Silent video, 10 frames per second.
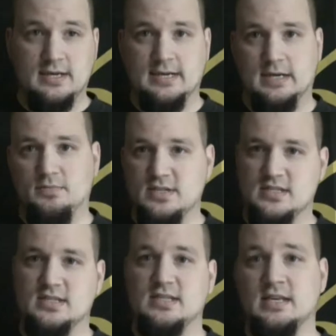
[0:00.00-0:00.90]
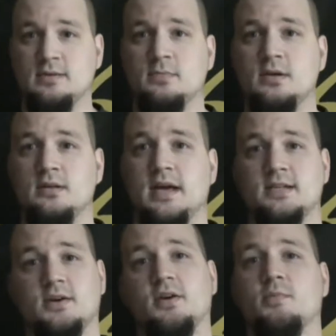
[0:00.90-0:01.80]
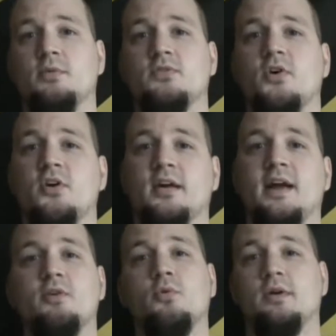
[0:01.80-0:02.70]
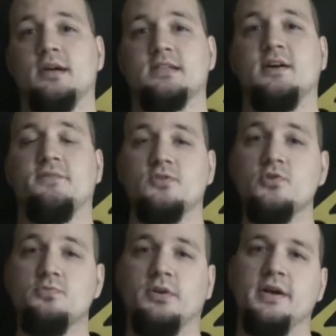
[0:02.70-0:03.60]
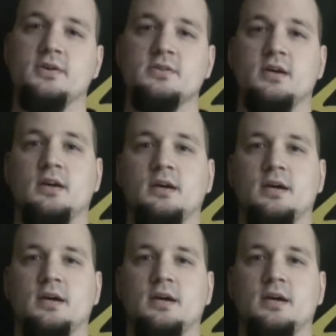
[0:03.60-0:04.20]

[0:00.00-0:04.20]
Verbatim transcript: Um, this is a team that is going to be returning everyone except for two players